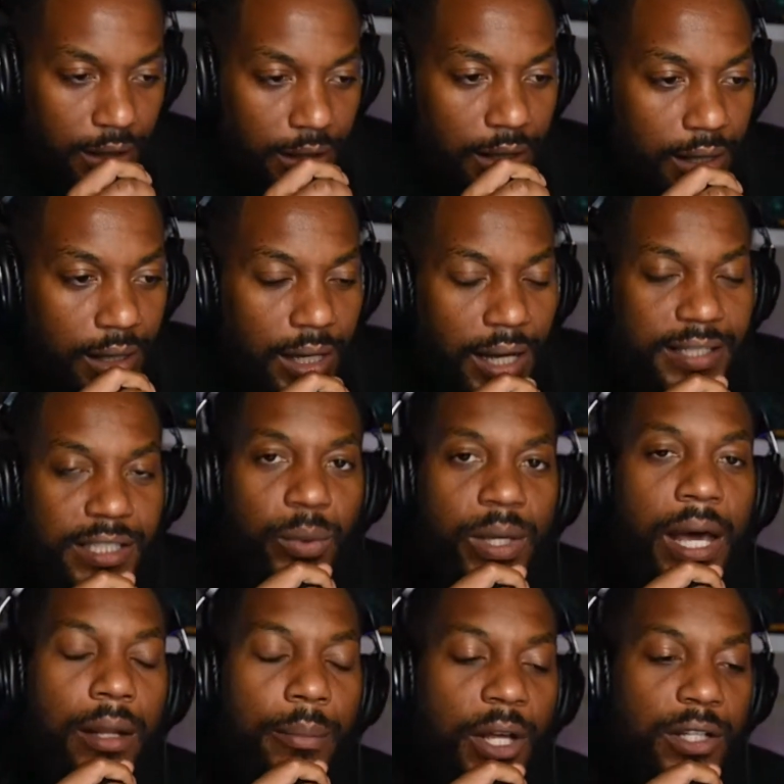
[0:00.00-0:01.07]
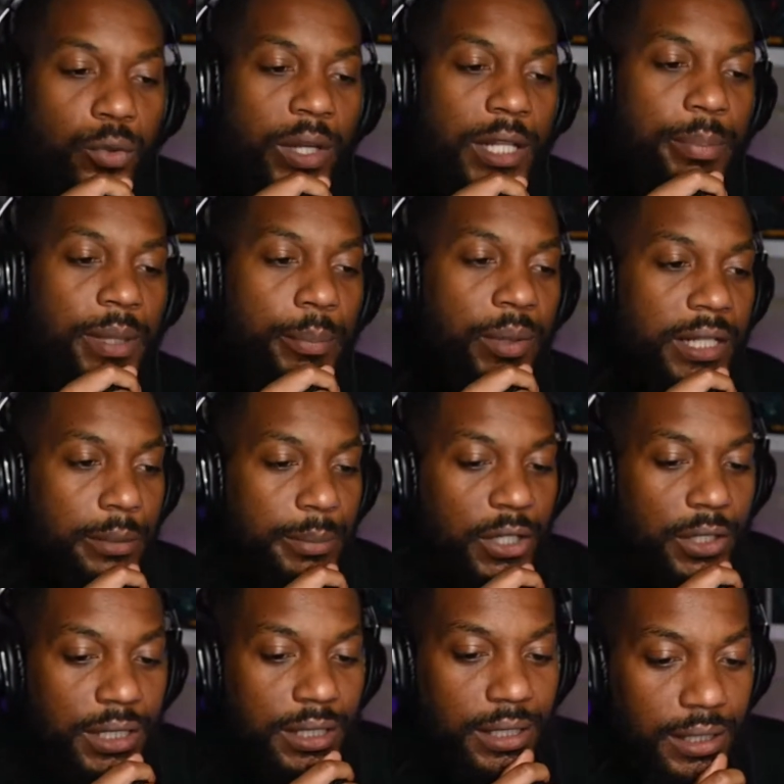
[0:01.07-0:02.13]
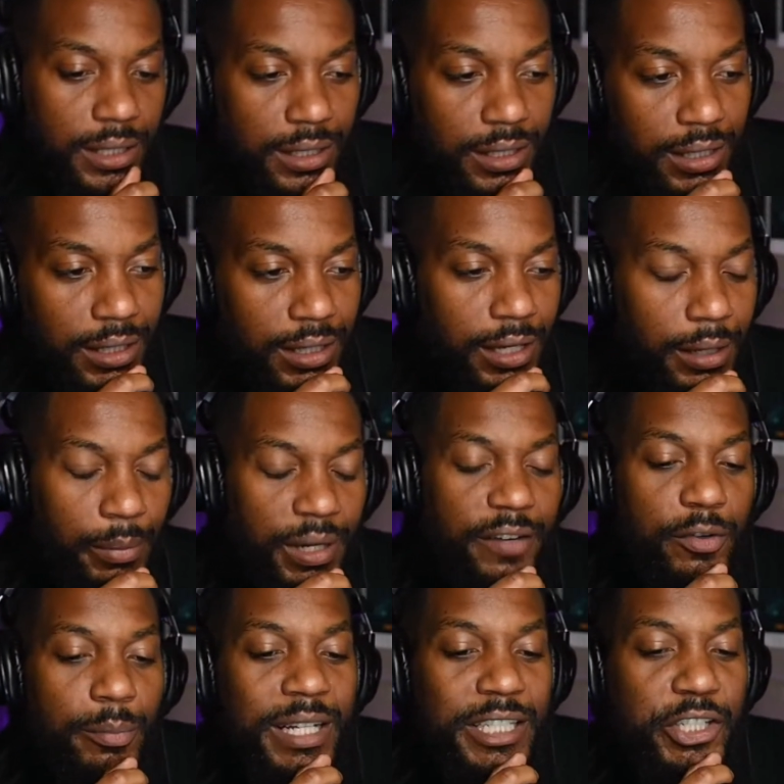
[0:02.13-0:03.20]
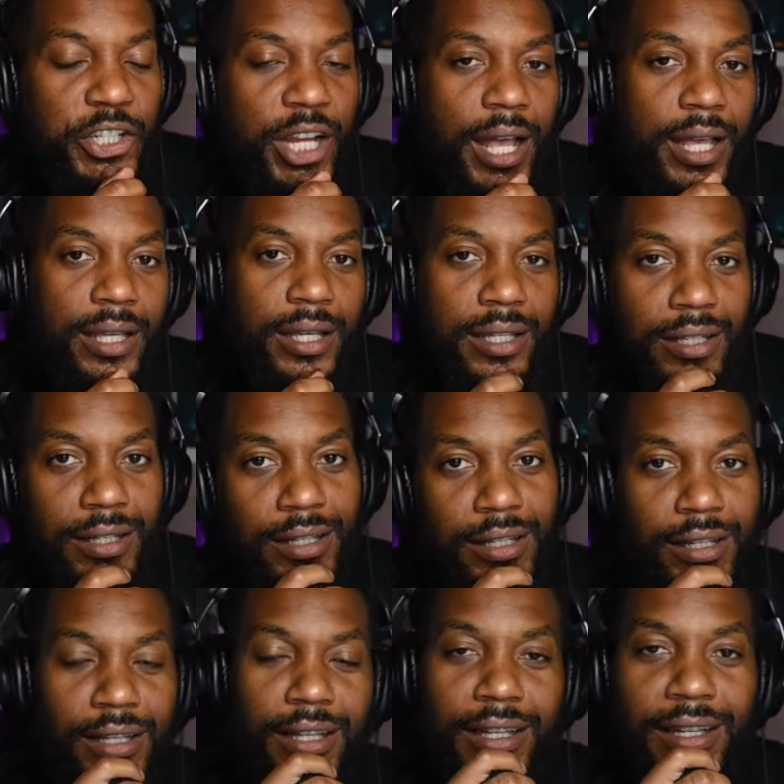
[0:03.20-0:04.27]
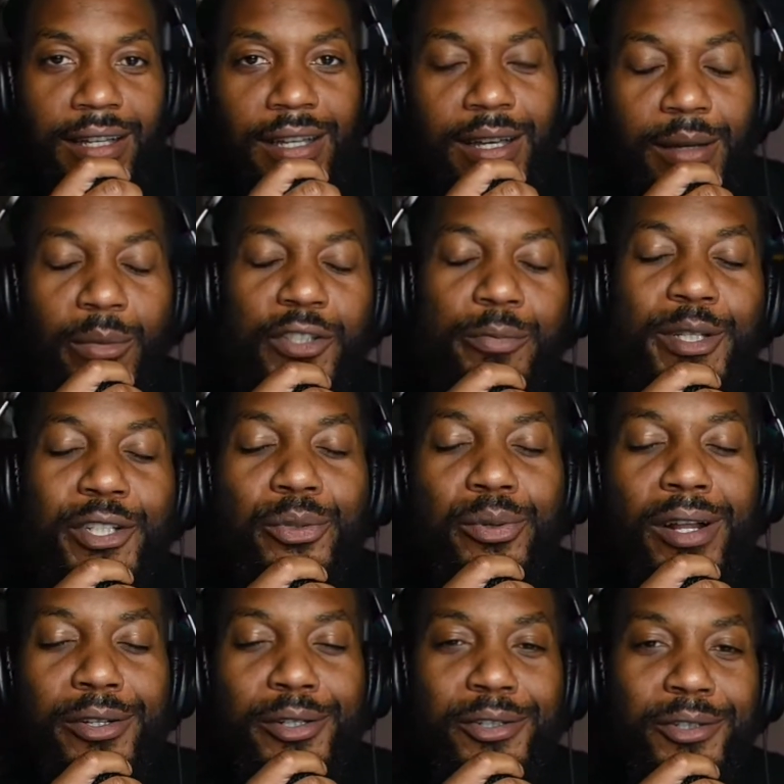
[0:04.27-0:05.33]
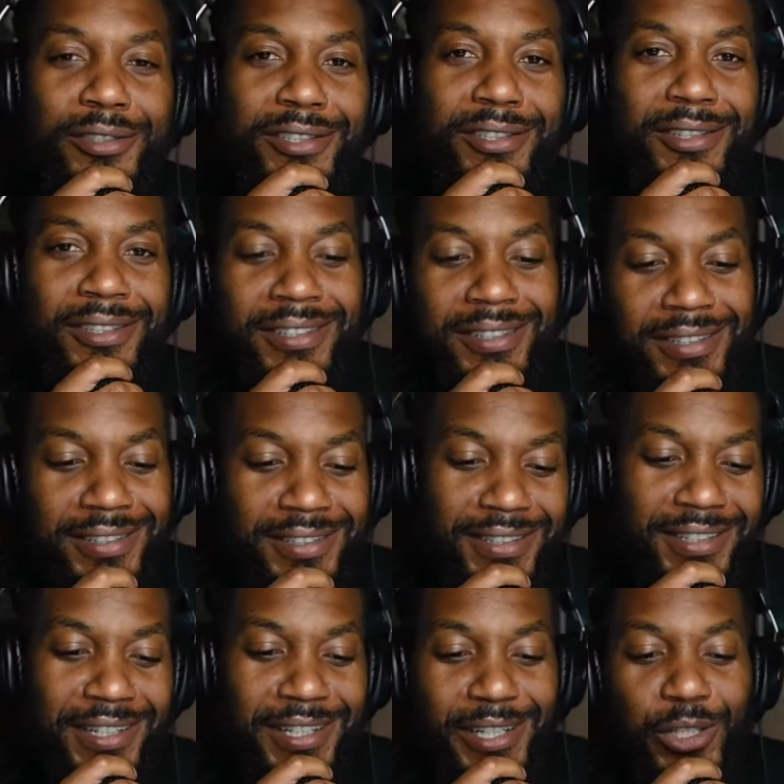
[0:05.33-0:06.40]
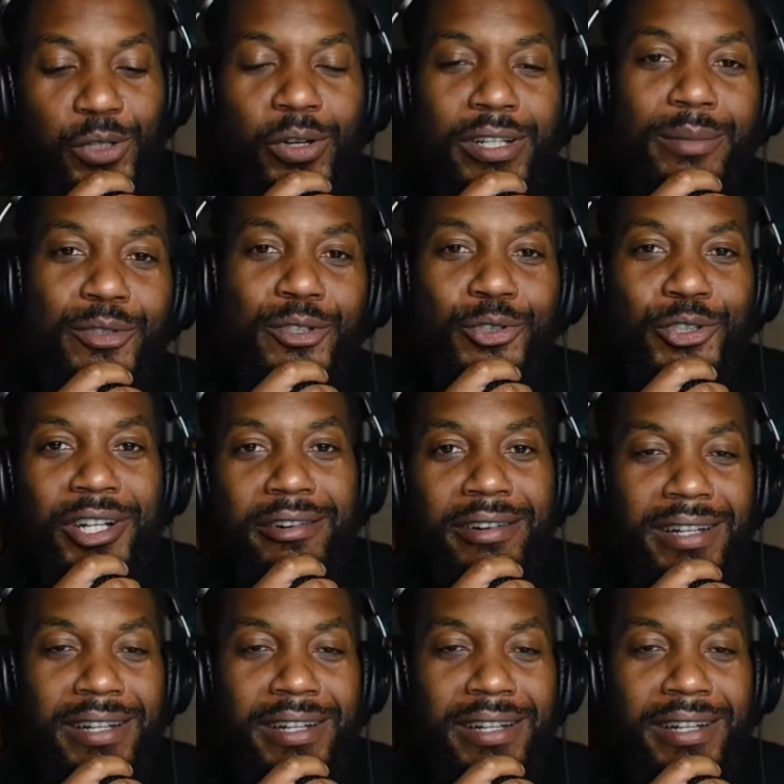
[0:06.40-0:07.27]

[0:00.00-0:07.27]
I see we got about 20 people in the building, but everybody's shy. Must be Toronto girls, you know? You know them stush already.